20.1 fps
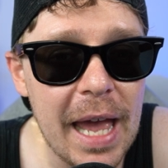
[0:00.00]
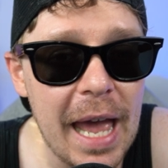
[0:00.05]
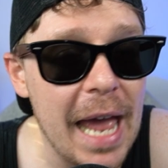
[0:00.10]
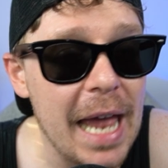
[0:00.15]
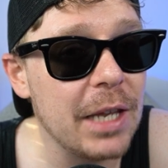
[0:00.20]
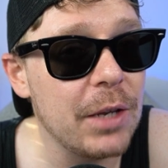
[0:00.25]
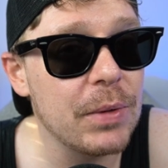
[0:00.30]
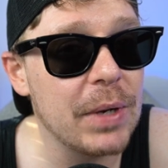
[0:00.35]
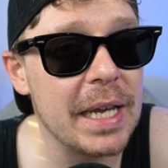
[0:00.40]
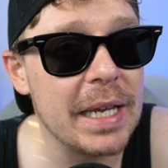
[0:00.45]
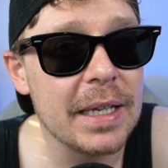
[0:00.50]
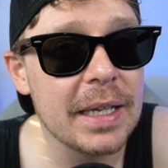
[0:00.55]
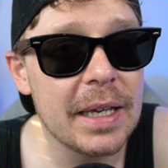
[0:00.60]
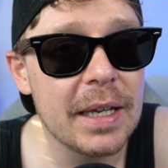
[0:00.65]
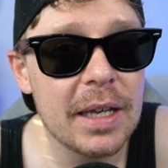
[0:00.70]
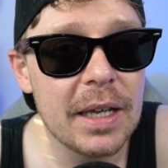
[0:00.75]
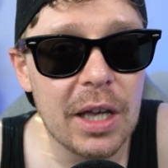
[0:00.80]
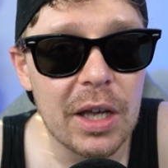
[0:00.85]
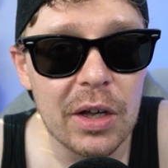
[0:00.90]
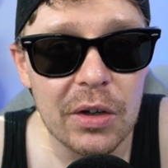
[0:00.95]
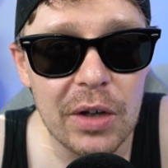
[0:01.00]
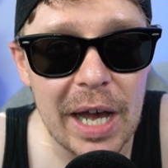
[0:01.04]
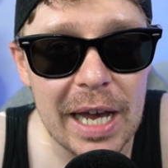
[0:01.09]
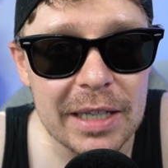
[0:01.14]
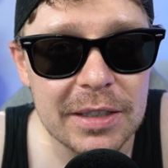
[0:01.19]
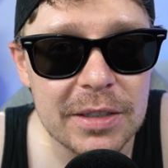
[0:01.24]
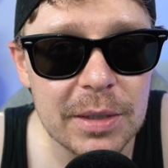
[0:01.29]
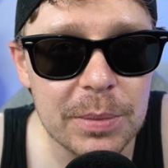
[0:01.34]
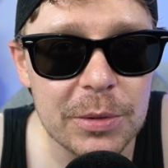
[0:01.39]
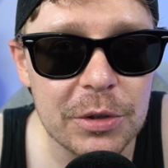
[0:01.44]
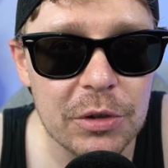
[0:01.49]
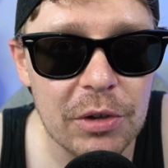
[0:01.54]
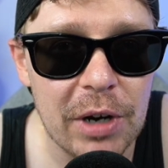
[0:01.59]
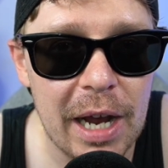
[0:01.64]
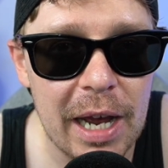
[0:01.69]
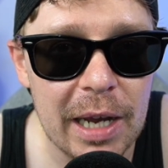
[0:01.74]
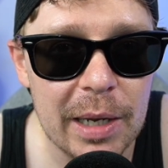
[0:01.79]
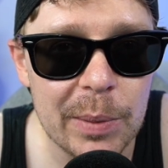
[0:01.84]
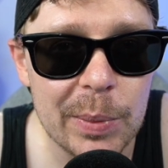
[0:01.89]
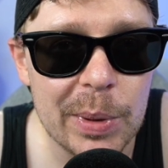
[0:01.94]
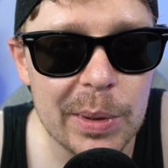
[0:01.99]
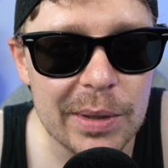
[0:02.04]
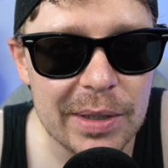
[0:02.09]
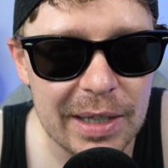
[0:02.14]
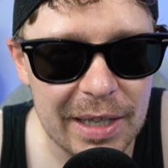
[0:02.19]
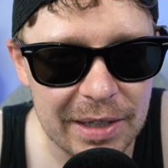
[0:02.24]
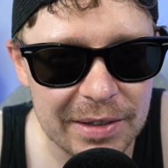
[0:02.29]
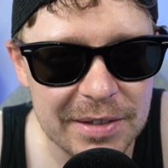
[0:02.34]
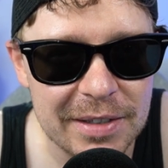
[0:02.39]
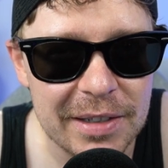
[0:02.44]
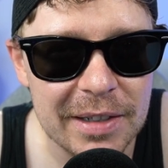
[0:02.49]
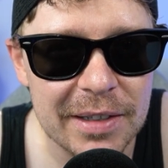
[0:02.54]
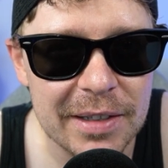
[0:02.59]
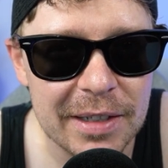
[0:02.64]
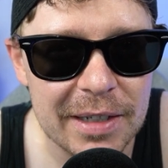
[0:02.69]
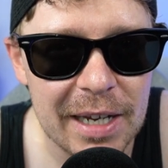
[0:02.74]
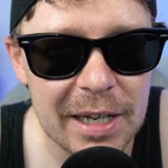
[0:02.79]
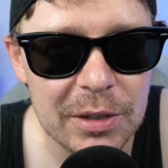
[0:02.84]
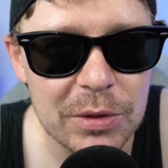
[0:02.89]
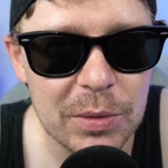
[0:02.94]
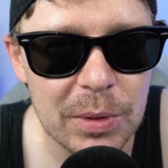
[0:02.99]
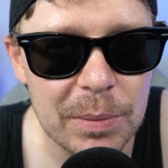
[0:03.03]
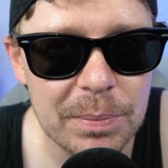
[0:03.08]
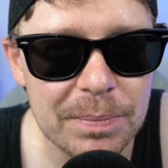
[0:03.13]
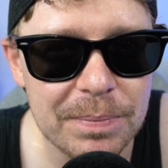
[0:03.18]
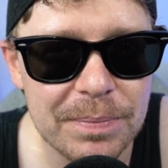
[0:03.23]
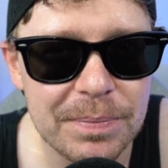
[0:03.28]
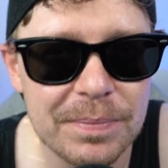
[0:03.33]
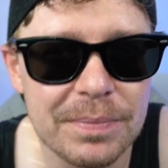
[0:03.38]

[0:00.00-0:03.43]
Anyway, like, subscribe. I'll see you in the next one.